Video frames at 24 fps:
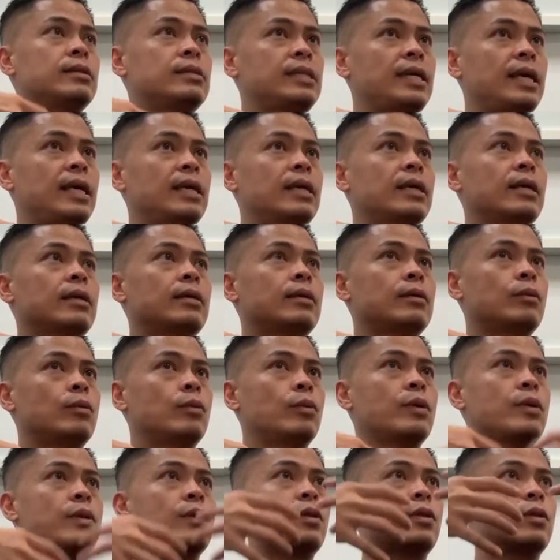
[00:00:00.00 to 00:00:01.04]
take it
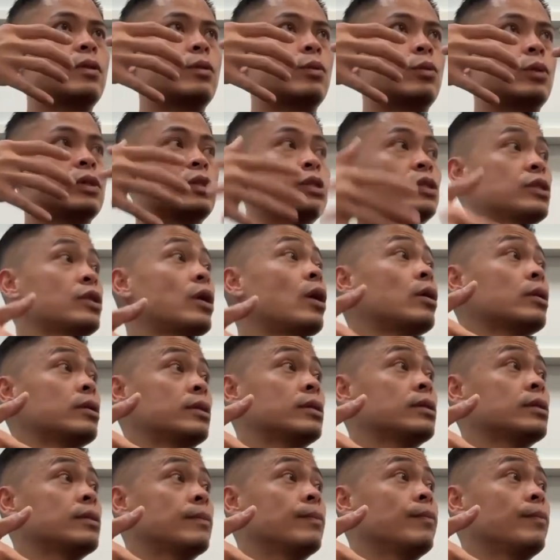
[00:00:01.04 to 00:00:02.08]
with with salt,
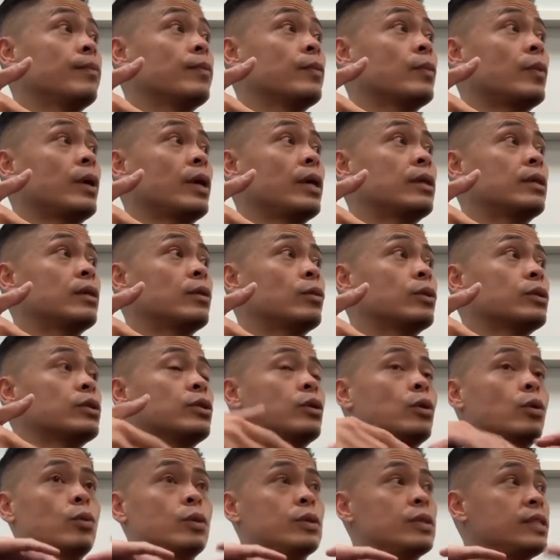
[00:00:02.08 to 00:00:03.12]
right? There was
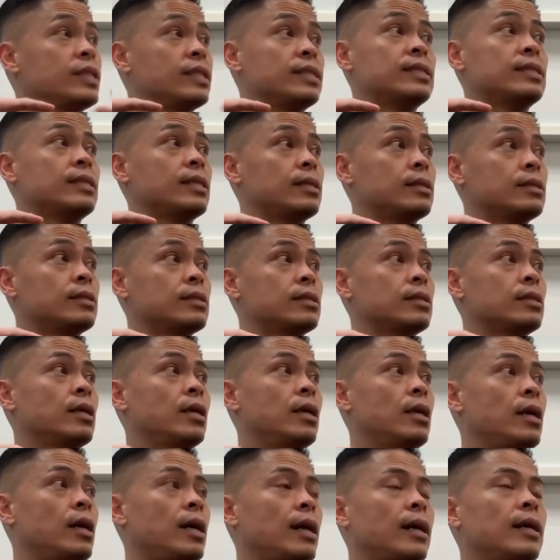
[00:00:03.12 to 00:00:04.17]
no resistance.
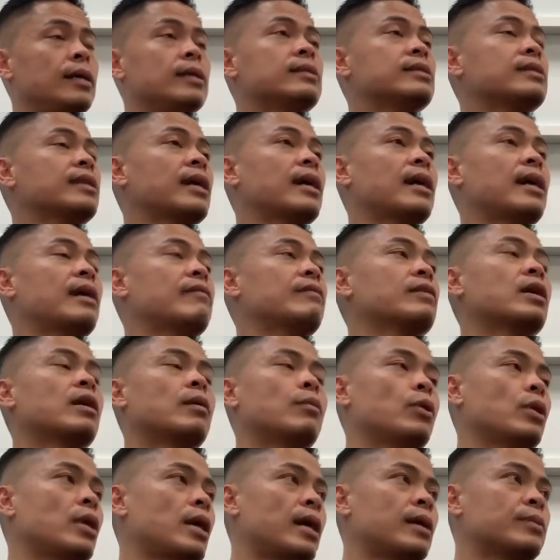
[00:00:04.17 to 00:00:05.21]
I didn't say I have a
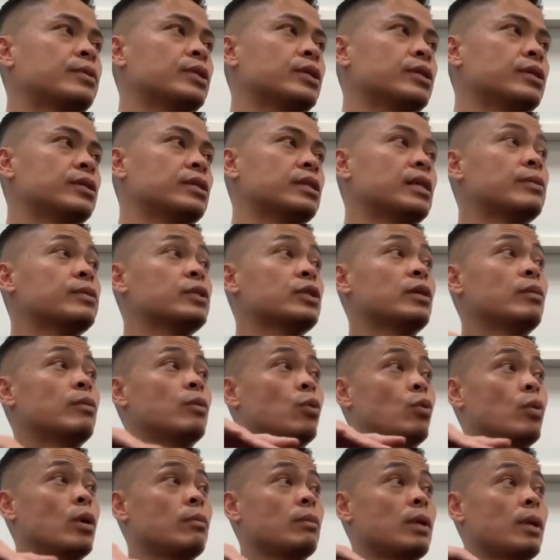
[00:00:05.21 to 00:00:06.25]
couple options, option number
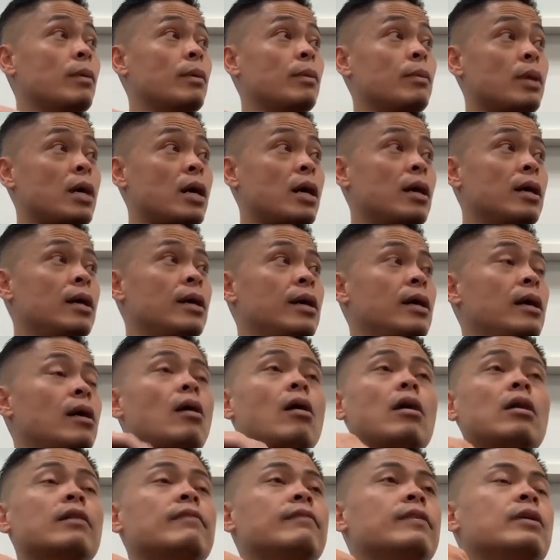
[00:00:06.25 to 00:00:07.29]
1 blah blah blah.
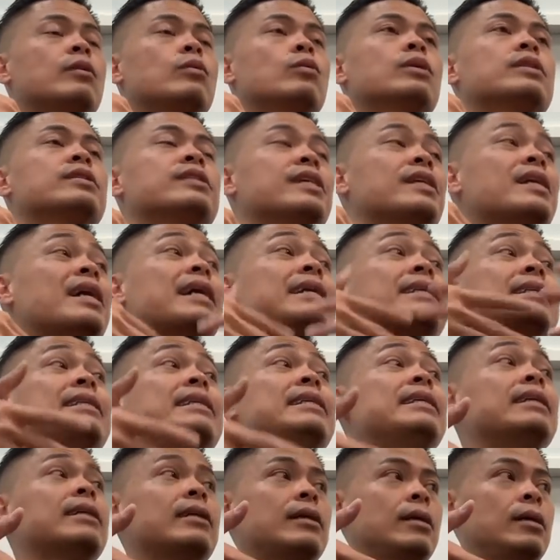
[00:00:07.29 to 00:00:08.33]
All of it was an
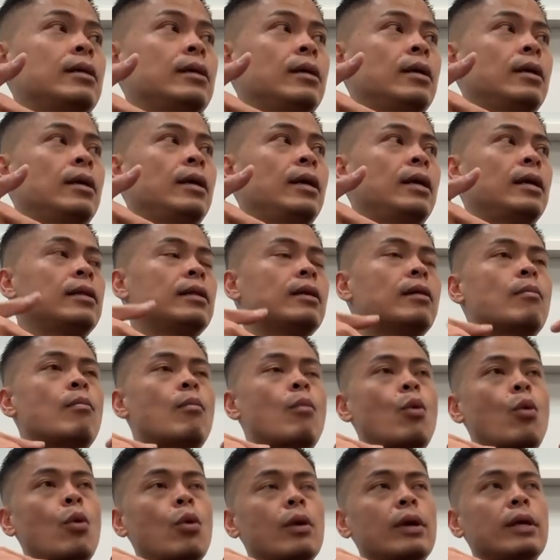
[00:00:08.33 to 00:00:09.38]
idea, and they're
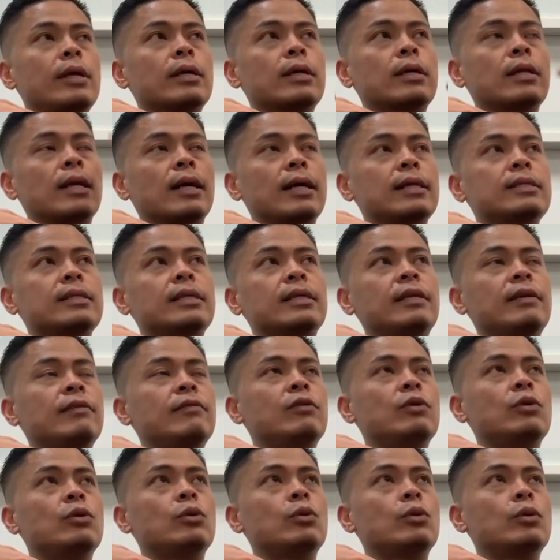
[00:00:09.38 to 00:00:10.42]
more inclined to give
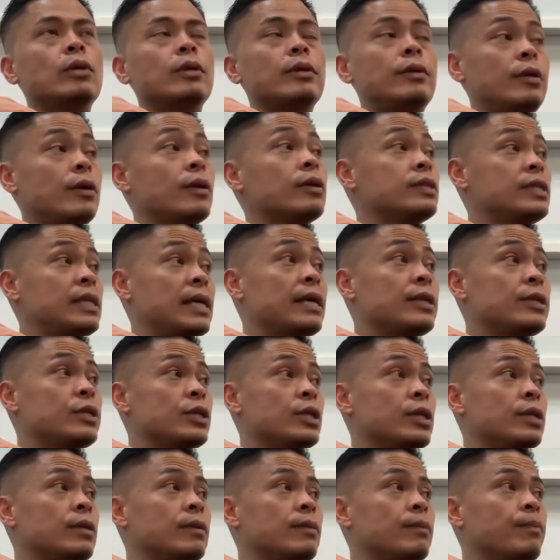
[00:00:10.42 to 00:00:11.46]
you their
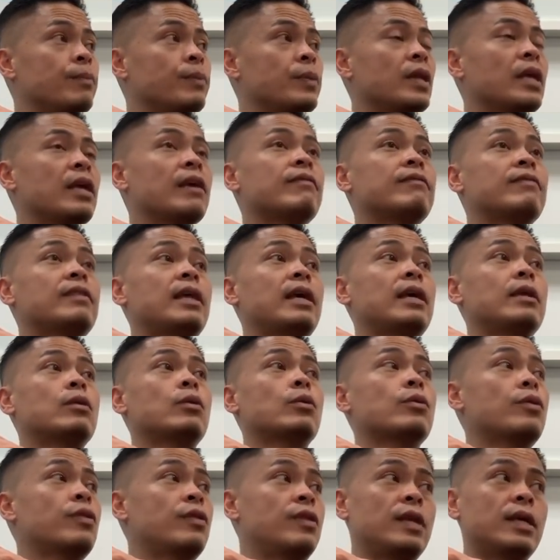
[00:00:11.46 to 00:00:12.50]
attention if they
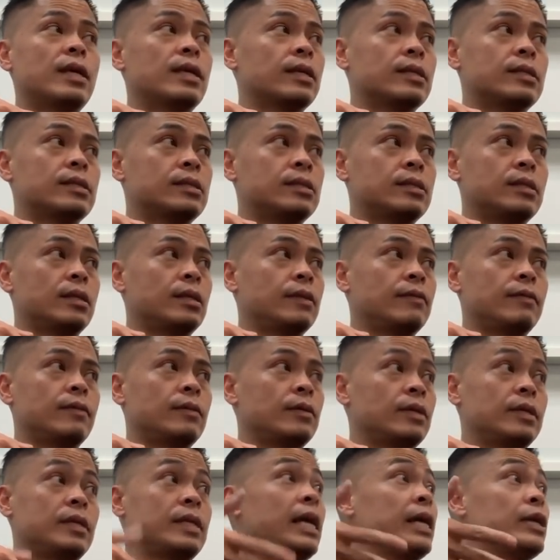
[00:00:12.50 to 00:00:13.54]
don't think it's uh,
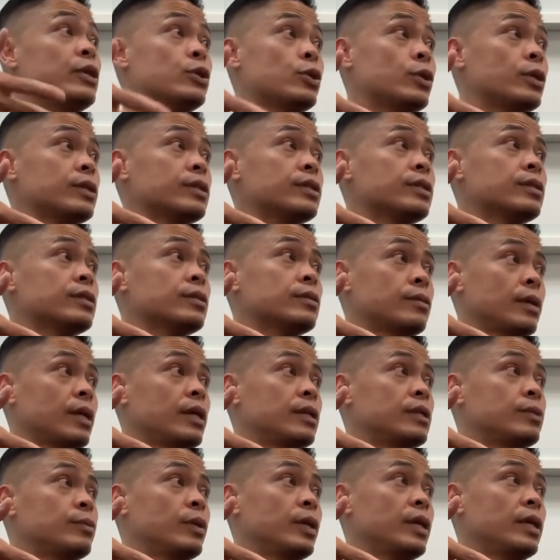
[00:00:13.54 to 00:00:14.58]
dangerous, right?
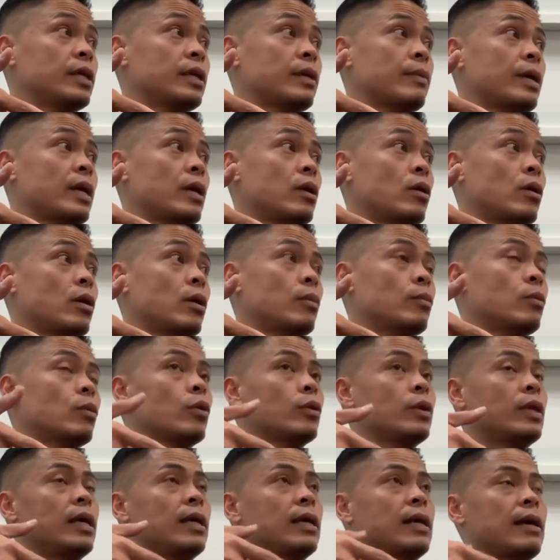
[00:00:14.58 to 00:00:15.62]
It's mm-hmm. putting them at harm, or
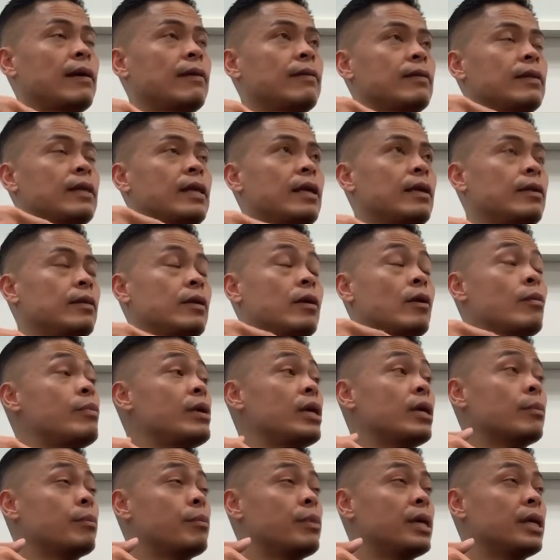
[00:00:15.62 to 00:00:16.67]
they have they they're
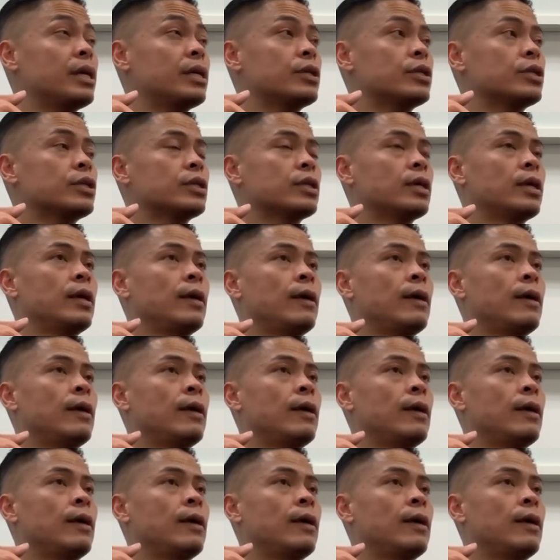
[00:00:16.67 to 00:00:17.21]
being pitched,